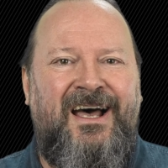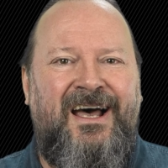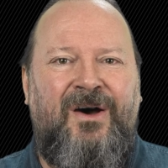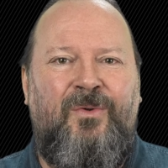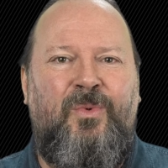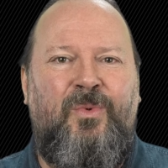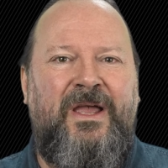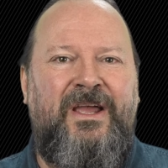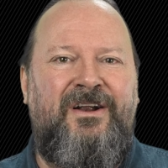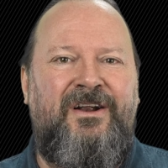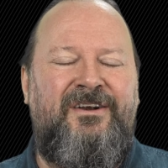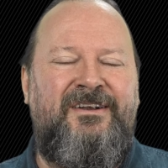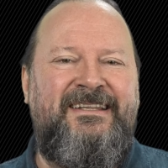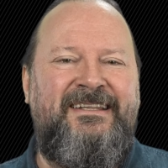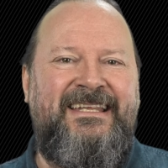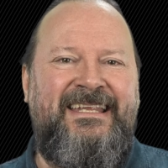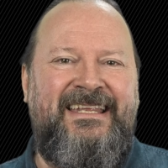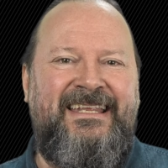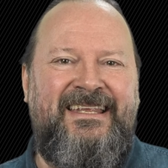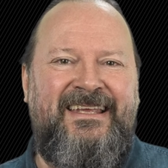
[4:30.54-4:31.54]
where
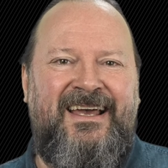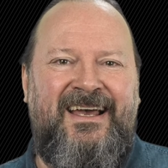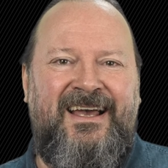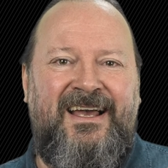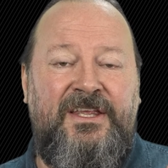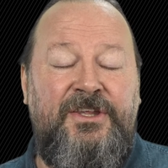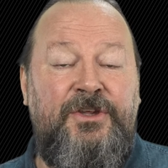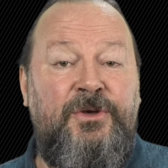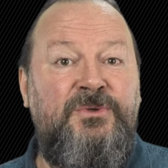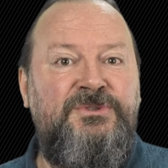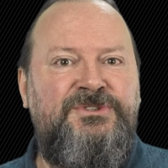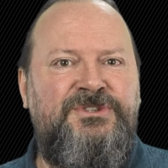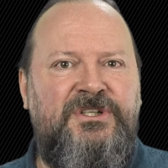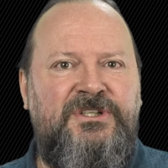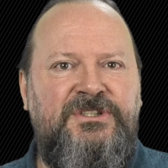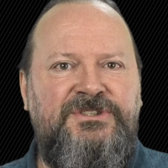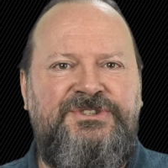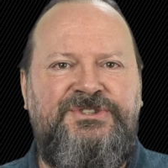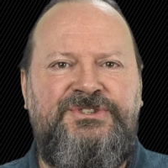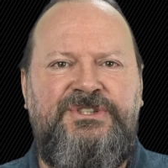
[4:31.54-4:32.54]
the
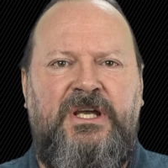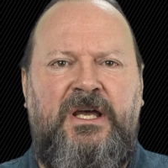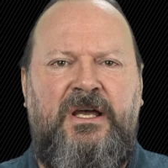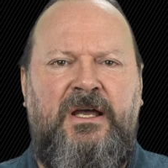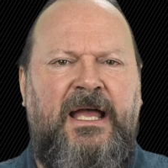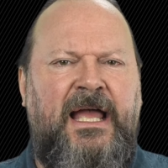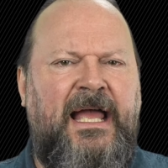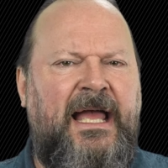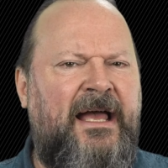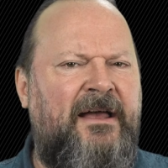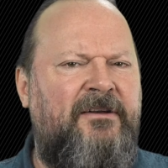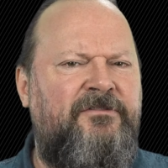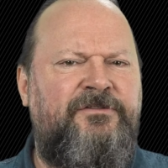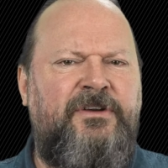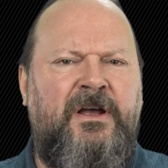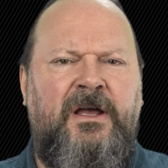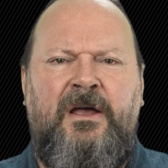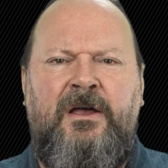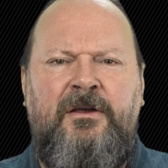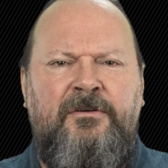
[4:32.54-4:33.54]
users have
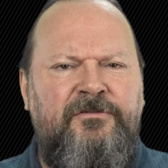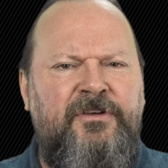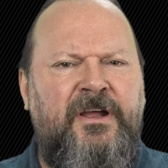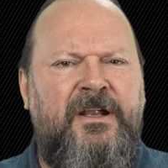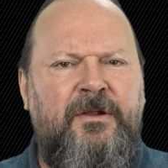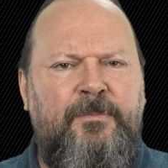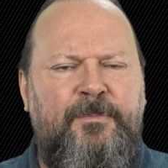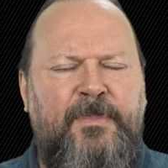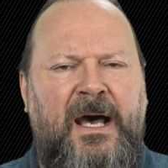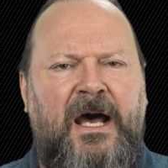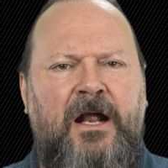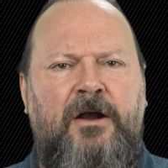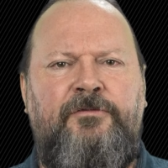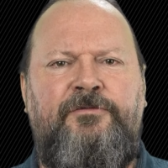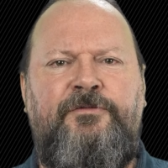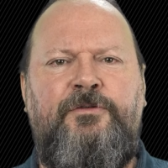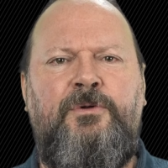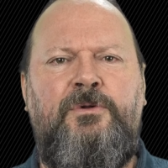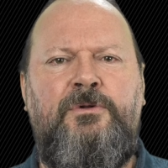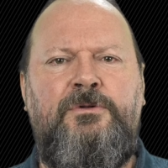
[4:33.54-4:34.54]
very
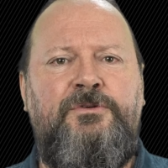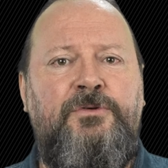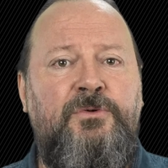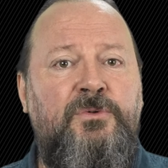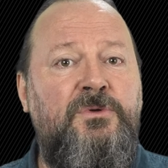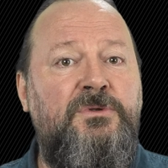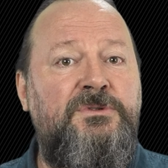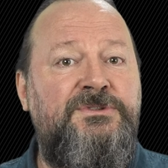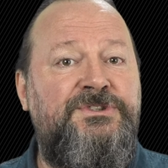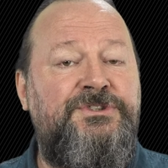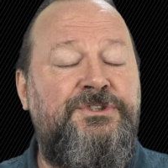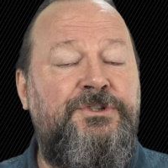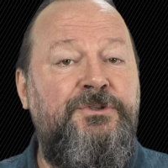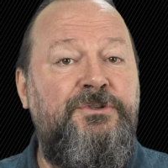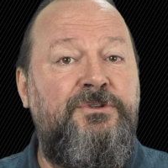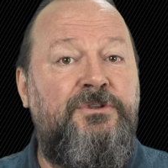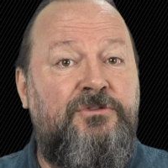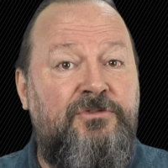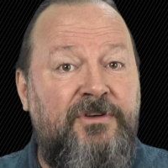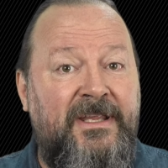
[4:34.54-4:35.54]
powerful tools
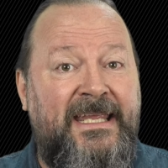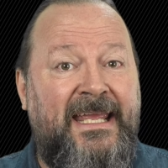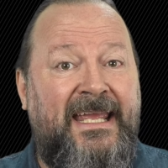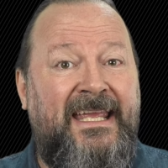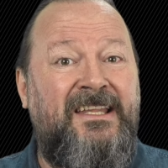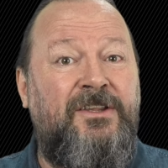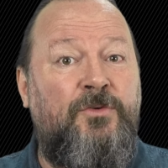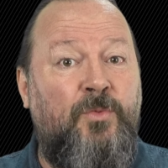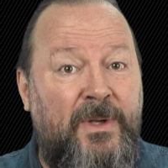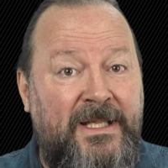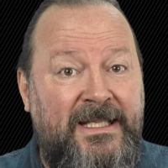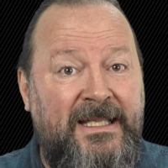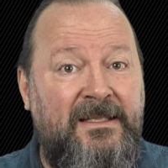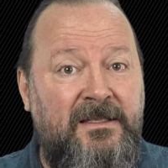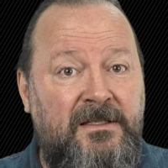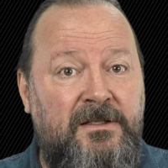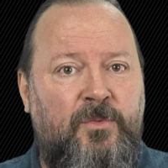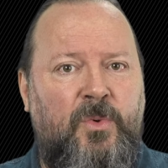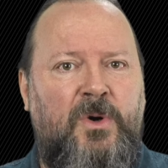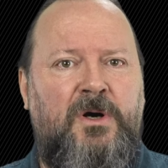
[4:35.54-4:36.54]
to create
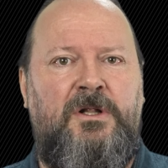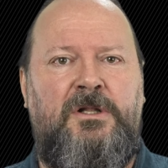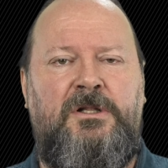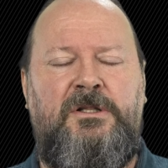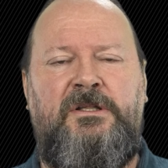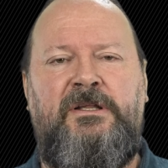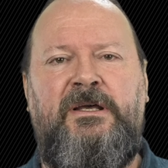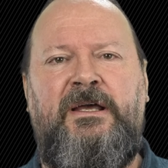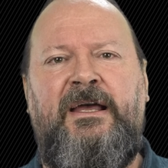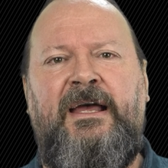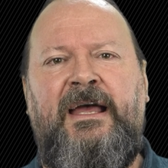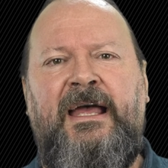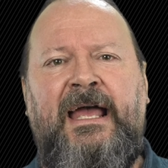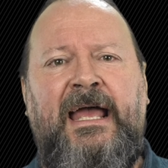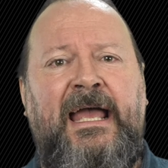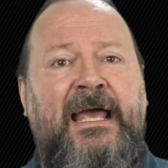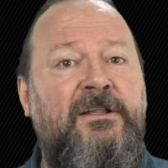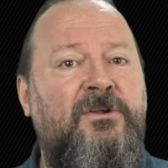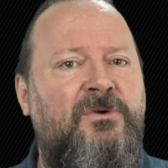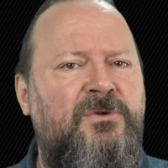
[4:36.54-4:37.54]
within the world
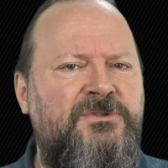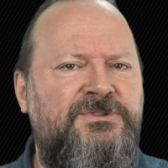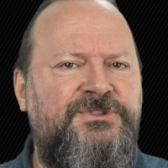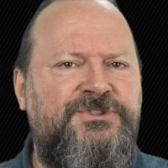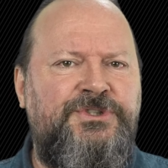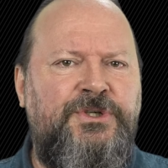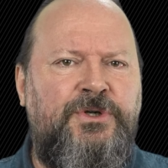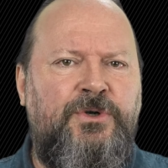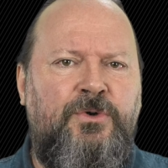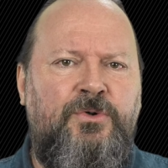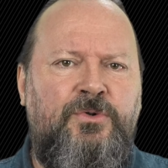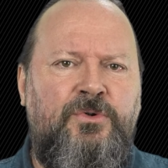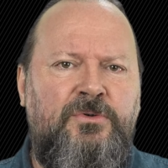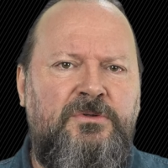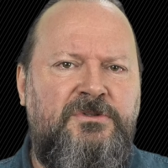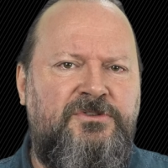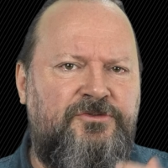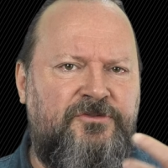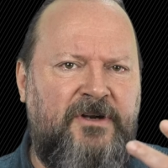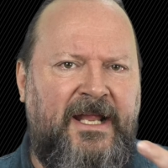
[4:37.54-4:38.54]
and
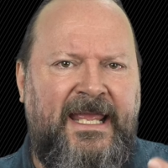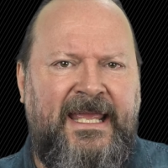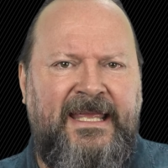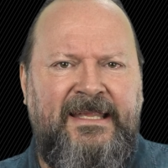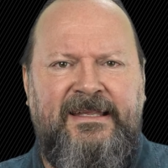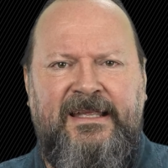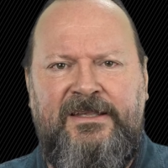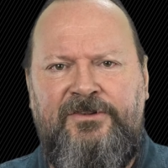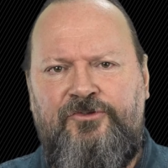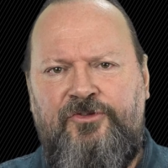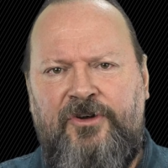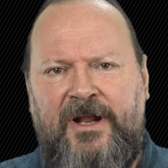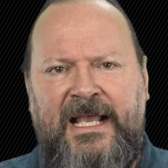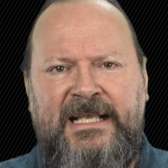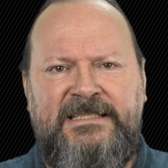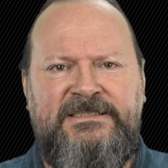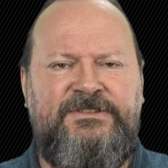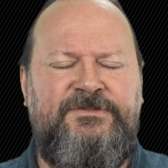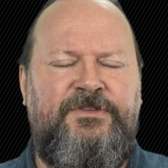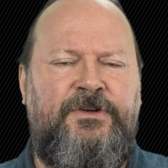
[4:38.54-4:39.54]
also trade and
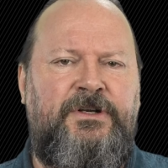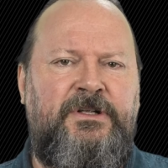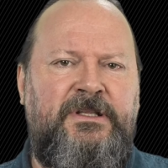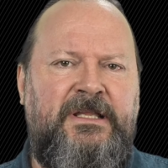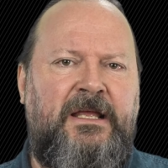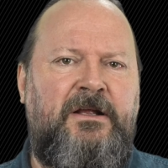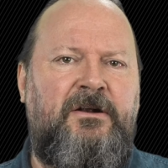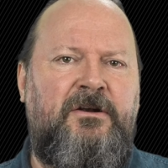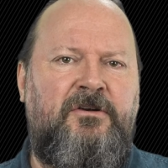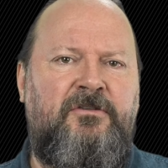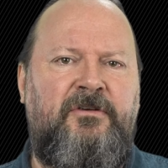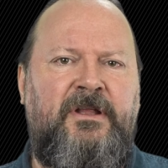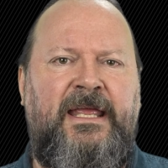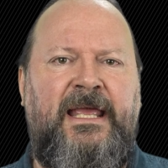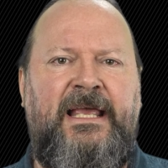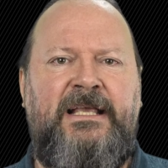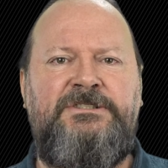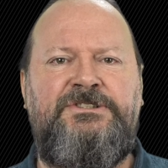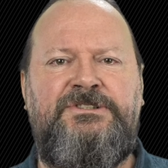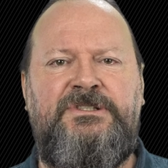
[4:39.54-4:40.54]
transfer their
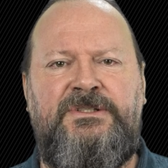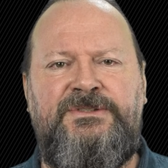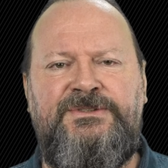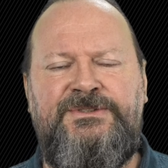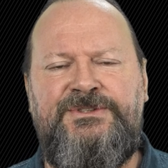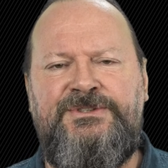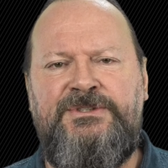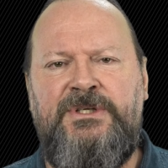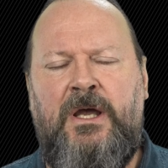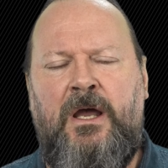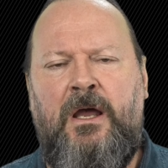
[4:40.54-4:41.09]
creations.